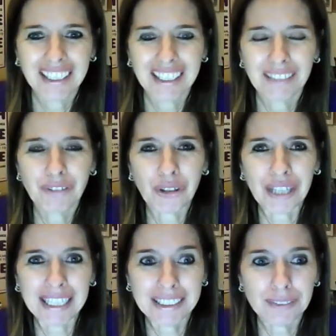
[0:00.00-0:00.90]
for
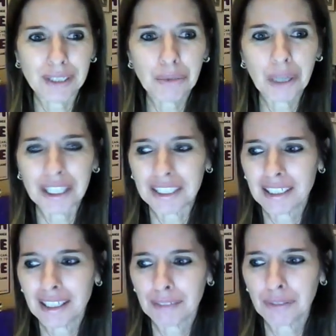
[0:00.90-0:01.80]
Activity
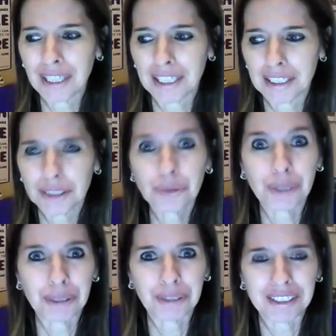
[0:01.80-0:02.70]
1 of Week
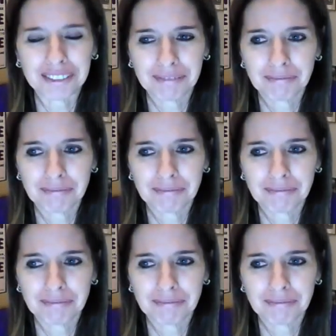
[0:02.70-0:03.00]
21.